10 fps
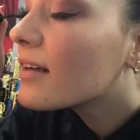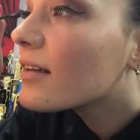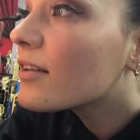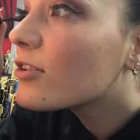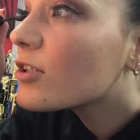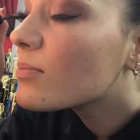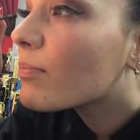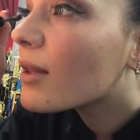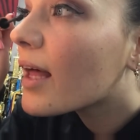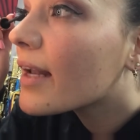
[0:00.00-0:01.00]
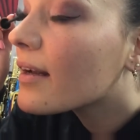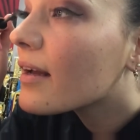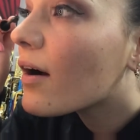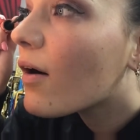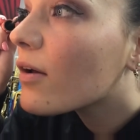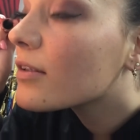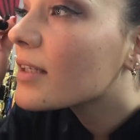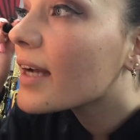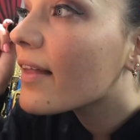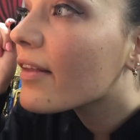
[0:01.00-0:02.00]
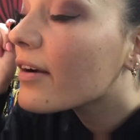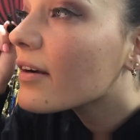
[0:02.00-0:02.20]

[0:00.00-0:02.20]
you just blend it all together.